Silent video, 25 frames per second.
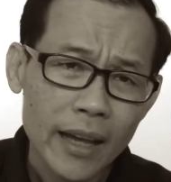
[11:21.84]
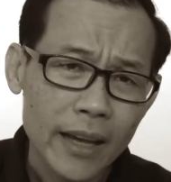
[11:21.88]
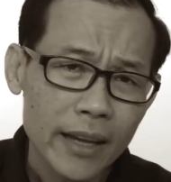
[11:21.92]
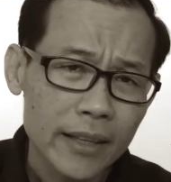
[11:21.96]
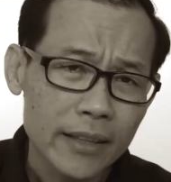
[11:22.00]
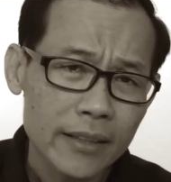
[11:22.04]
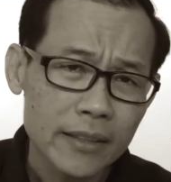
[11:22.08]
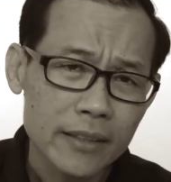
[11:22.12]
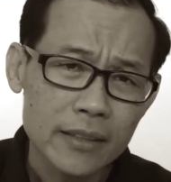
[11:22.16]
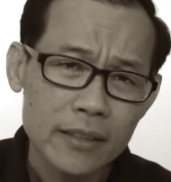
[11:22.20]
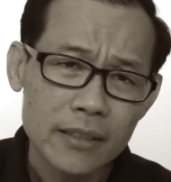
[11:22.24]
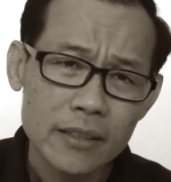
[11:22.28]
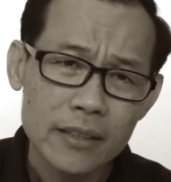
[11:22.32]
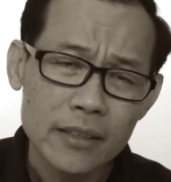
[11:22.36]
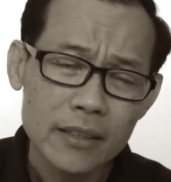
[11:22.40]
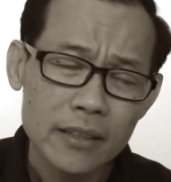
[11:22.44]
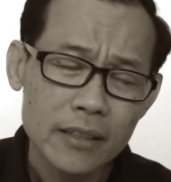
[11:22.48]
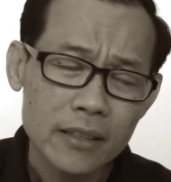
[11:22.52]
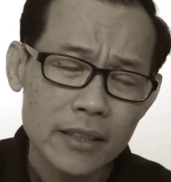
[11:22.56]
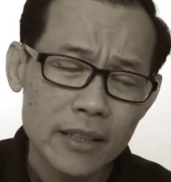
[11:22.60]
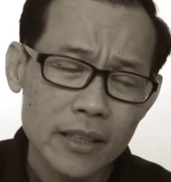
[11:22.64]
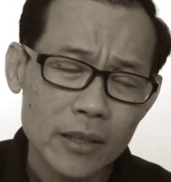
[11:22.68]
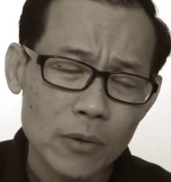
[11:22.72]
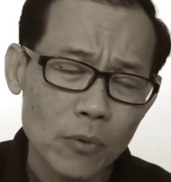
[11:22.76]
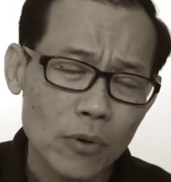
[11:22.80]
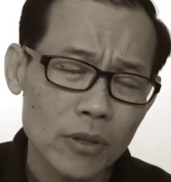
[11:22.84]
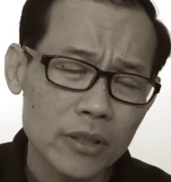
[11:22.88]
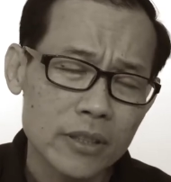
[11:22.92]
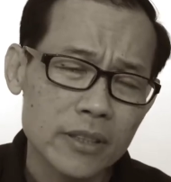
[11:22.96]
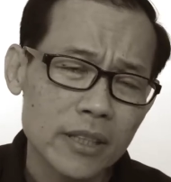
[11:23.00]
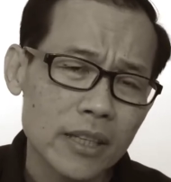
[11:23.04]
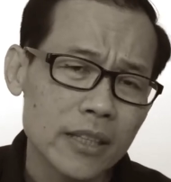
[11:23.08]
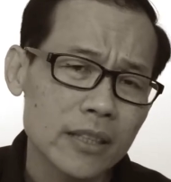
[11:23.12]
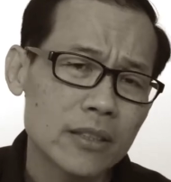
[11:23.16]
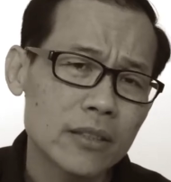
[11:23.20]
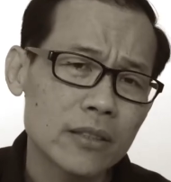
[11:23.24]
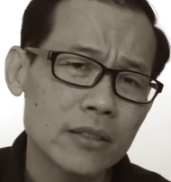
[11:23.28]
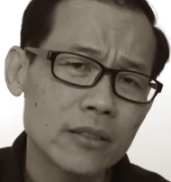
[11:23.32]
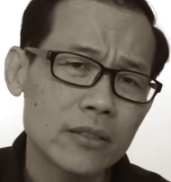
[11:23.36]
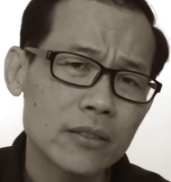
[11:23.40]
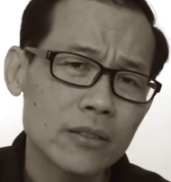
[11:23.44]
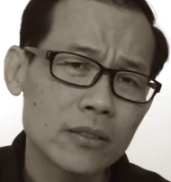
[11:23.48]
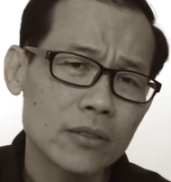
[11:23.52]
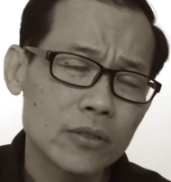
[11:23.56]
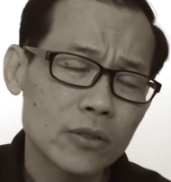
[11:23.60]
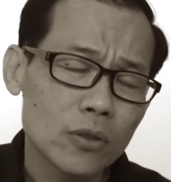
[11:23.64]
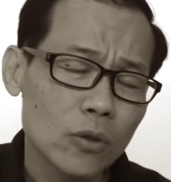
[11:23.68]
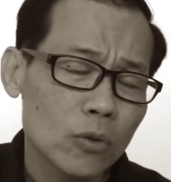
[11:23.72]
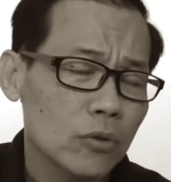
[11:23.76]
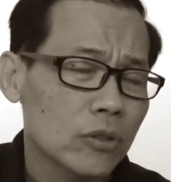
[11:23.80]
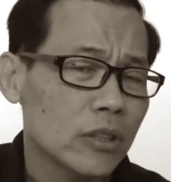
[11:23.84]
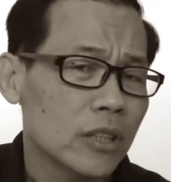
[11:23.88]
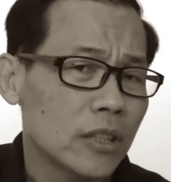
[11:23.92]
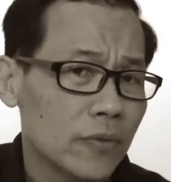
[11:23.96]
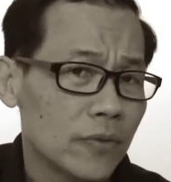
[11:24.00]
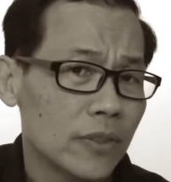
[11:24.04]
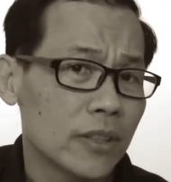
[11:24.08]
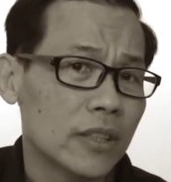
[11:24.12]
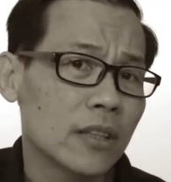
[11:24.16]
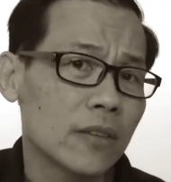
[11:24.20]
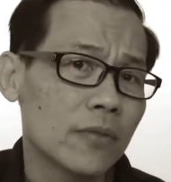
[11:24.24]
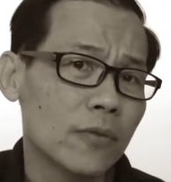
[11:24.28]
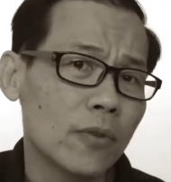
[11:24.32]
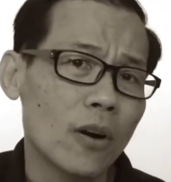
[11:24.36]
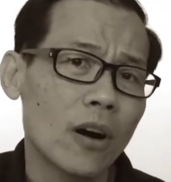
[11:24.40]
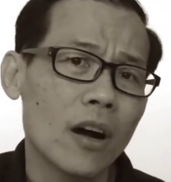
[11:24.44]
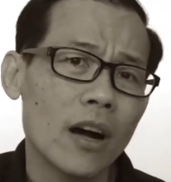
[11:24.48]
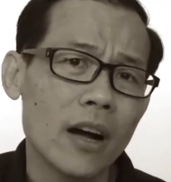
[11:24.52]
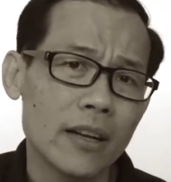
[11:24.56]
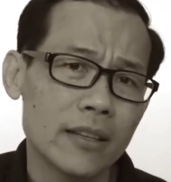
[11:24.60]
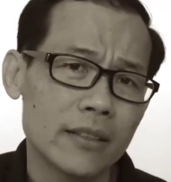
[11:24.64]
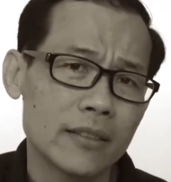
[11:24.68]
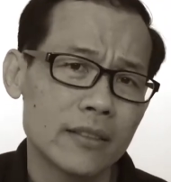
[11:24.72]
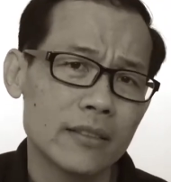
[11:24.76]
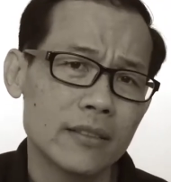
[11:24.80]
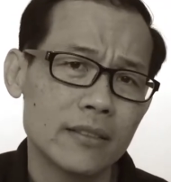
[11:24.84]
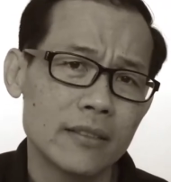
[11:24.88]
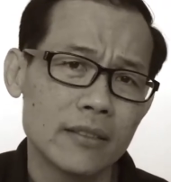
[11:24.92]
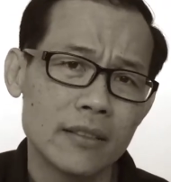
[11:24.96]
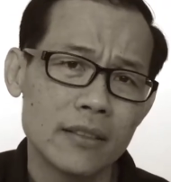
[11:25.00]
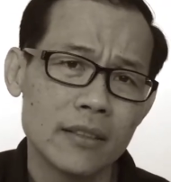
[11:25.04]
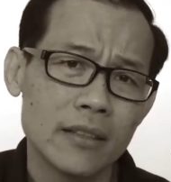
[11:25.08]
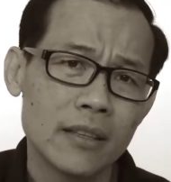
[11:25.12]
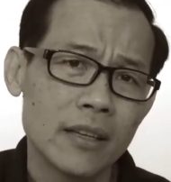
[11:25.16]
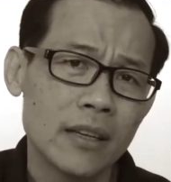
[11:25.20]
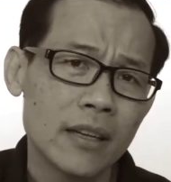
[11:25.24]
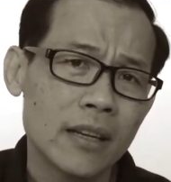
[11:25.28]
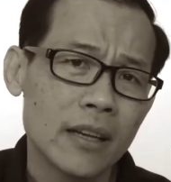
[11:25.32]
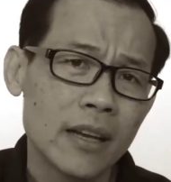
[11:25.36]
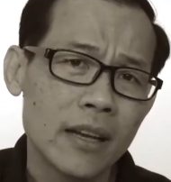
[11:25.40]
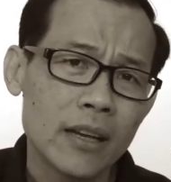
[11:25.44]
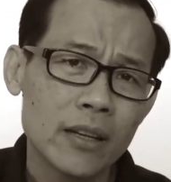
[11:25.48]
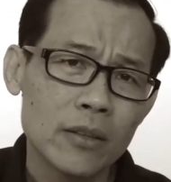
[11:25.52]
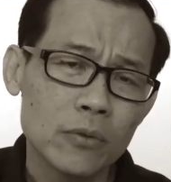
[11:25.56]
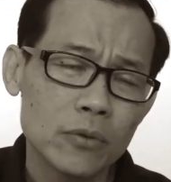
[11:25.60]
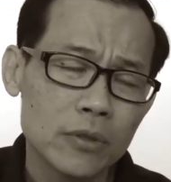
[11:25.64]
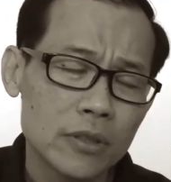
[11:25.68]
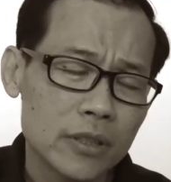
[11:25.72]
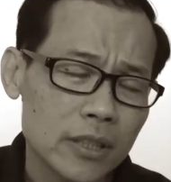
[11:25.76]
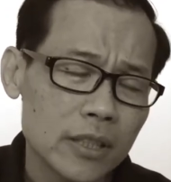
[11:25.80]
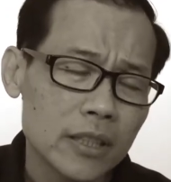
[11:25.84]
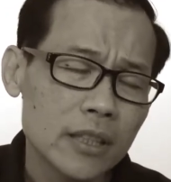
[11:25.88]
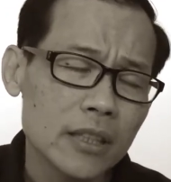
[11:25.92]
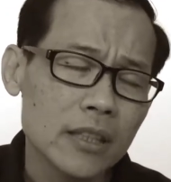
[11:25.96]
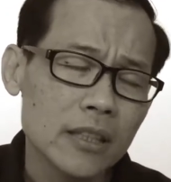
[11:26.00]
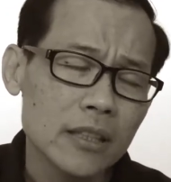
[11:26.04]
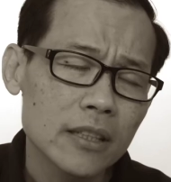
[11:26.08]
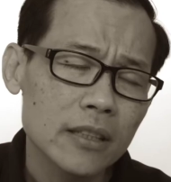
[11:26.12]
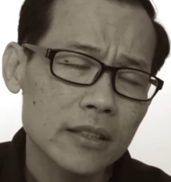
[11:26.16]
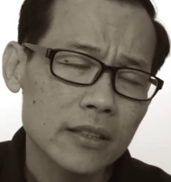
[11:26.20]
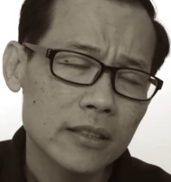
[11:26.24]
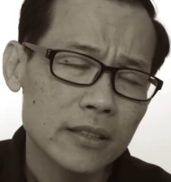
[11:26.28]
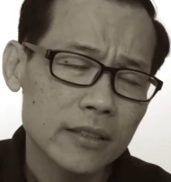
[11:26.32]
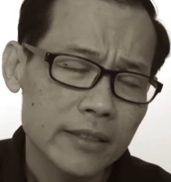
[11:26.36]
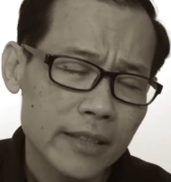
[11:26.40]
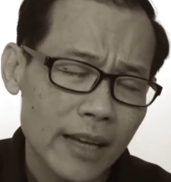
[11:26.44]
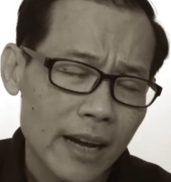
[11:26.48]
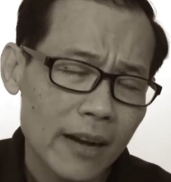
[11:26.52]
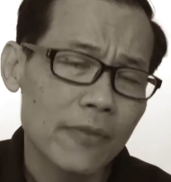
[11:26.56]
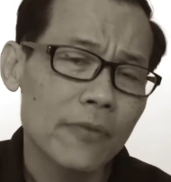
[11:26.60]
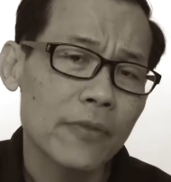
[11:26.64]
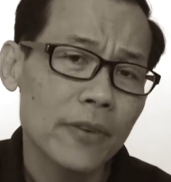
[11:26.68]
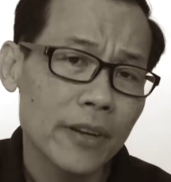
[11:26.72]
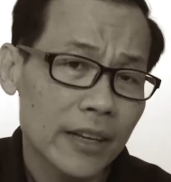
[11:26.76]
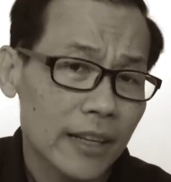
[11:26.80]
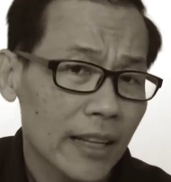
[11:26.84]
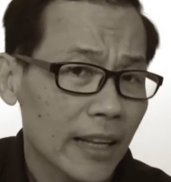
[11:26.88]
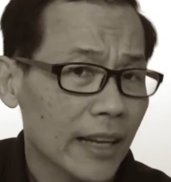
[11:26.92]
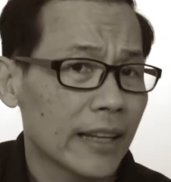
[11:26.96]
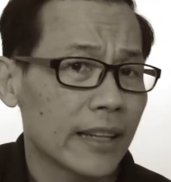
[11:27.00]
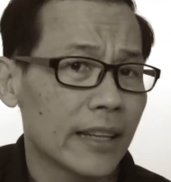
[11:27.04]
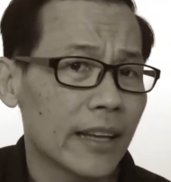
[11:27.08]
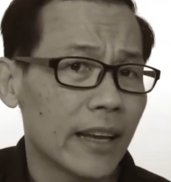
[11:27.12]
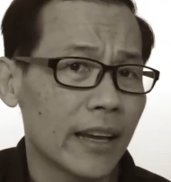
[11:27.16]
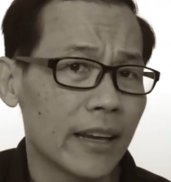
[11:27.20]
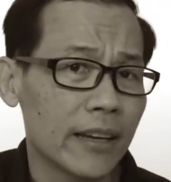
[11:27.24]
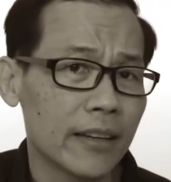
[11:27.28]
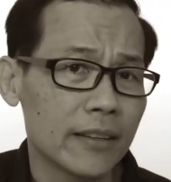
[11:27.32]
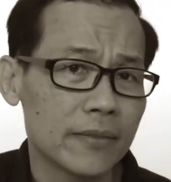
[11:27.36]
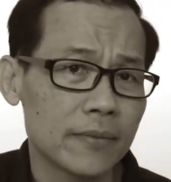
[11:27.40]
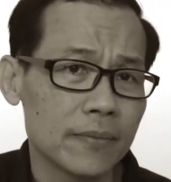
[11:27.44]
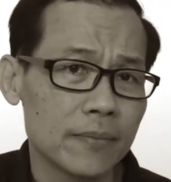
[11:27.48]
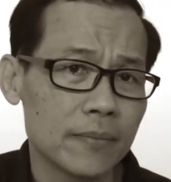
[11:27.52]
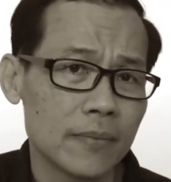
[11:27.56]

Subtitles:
And it was just so difficult for us to see her suffering like that.